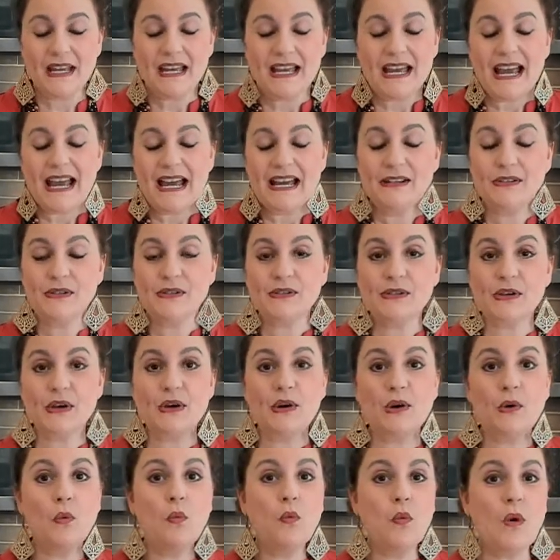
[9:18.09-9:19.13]
And so
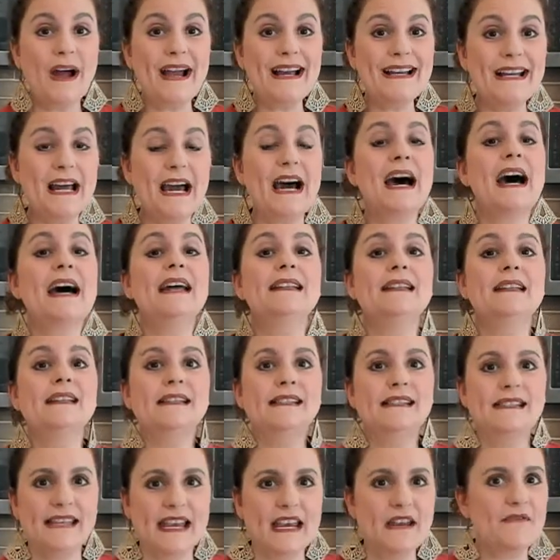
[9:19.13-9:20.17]
why not
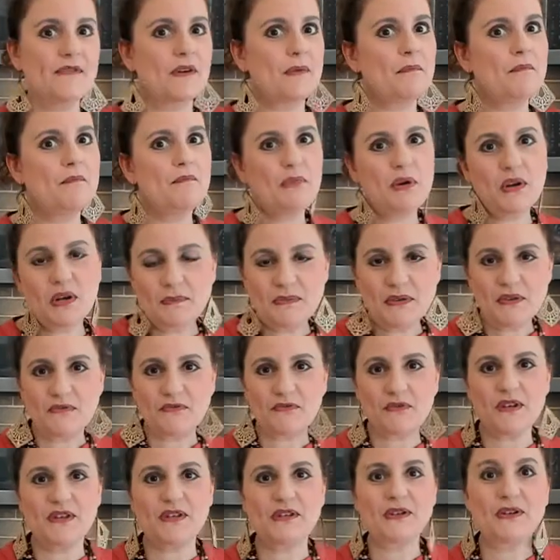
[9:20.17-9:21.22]
save them, put them in the
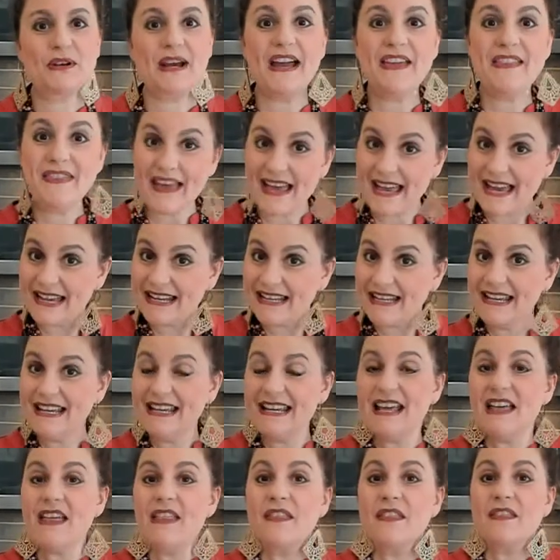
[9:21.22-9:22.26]
freezer, and then
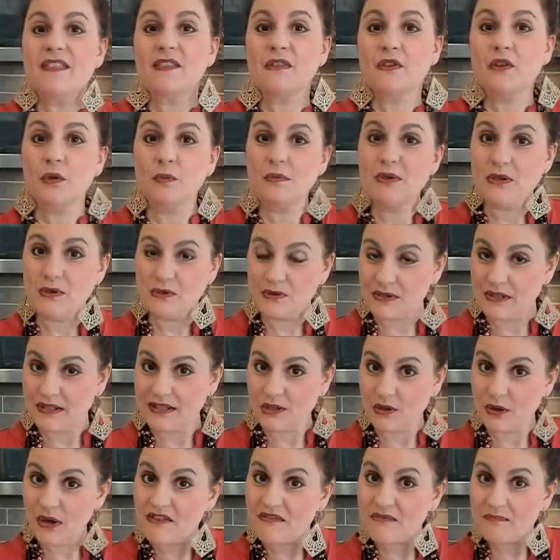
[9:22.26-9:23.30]
you'll
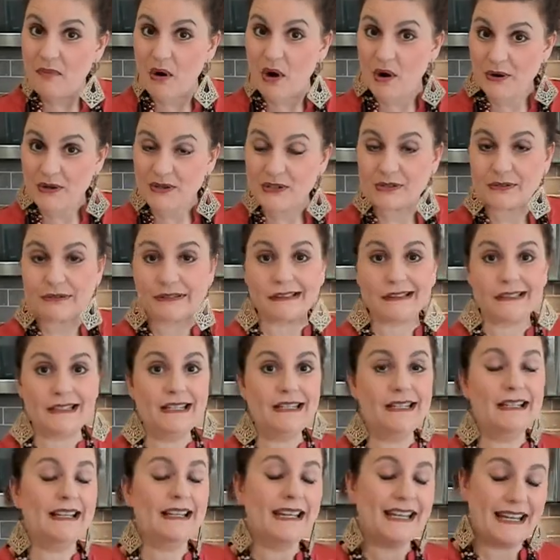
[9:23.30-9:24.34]
have parsley
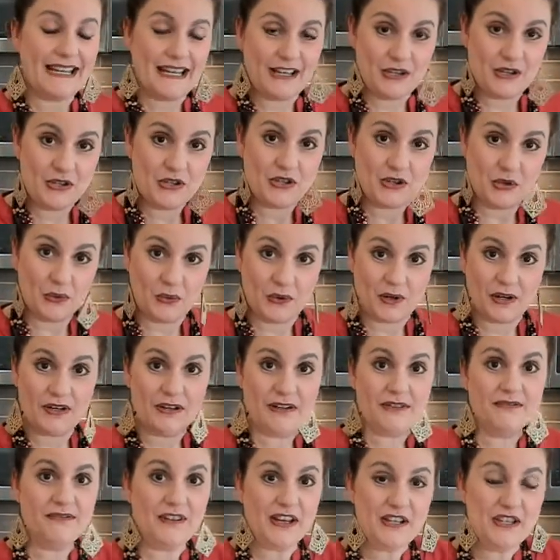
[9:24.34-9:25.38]
in your
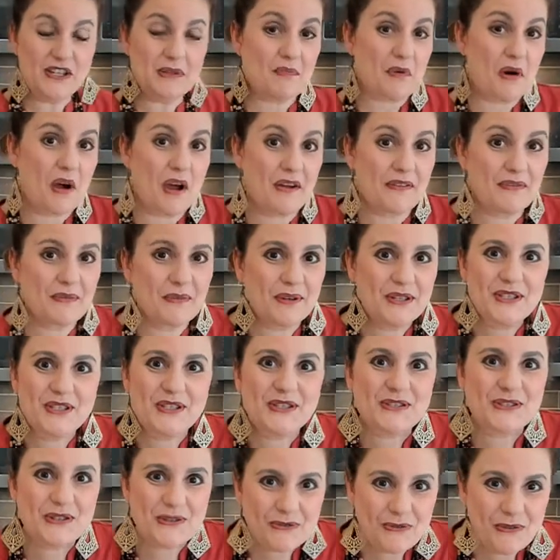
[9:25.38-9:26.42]
veggie broth, which is
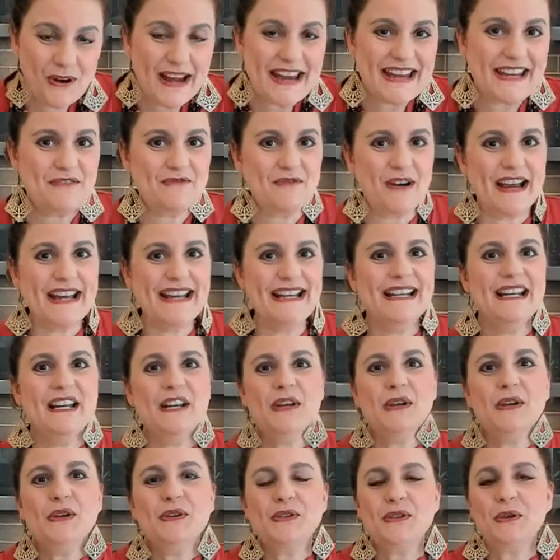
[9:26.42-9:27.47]
great, right?
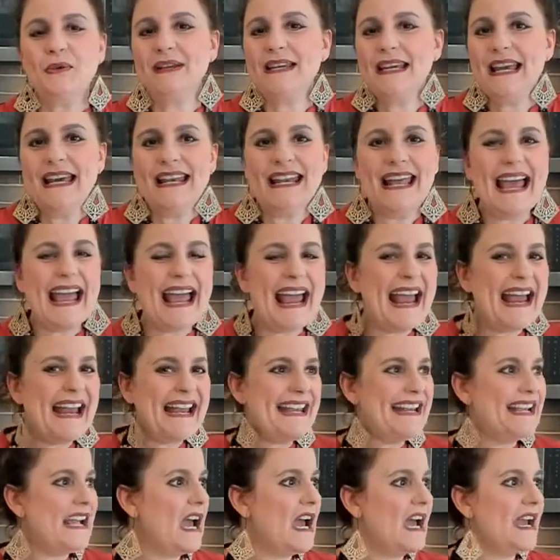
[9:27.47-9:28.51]
So again, any
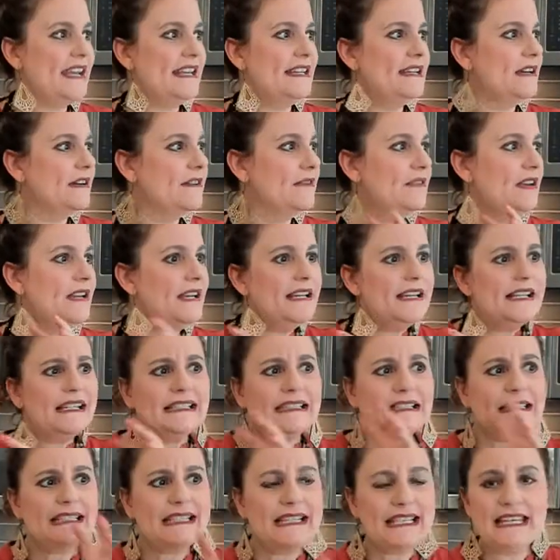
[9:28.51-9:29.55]
kind of
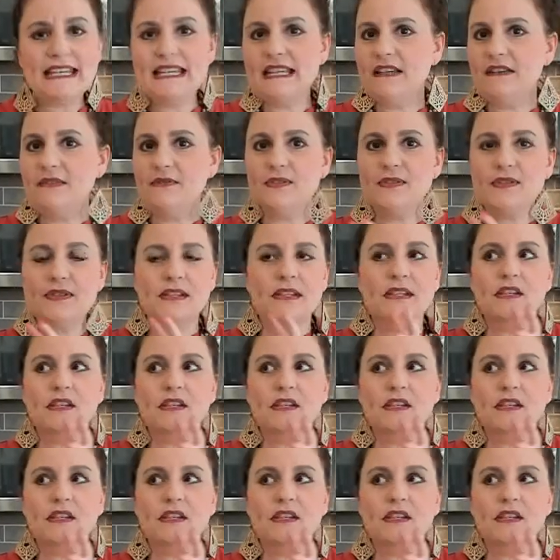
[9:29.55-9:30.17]
leaves,